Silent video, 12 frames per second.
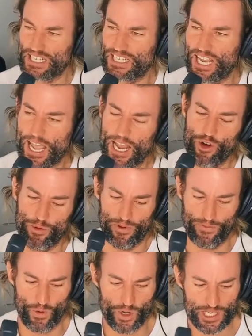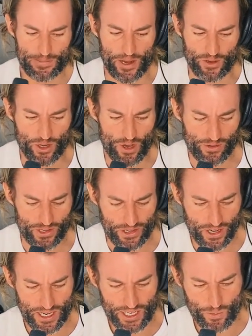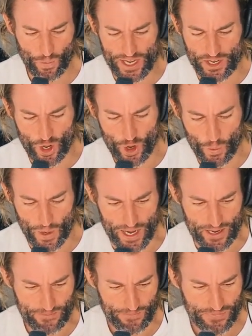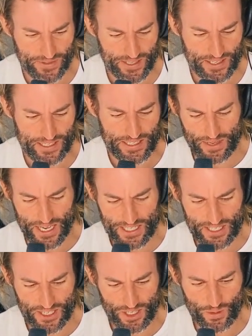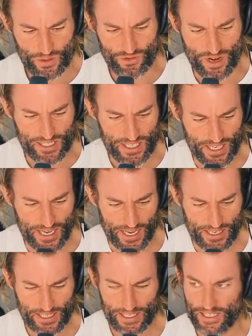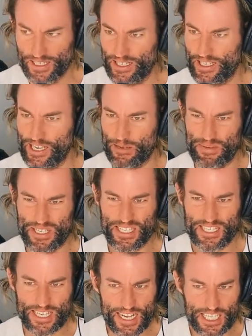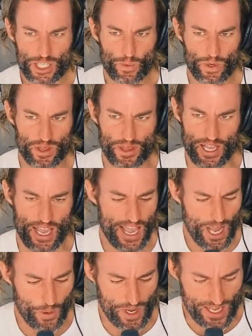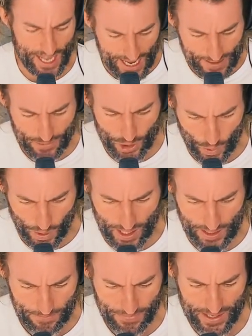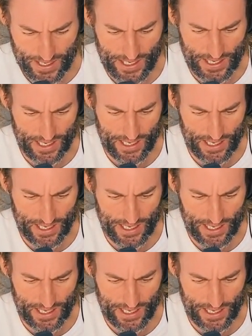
That was a terrible voicemail, Goldie Guy. Went nowhere. I'm guessing you were drunk again. Obsessed with the Howie Games you are.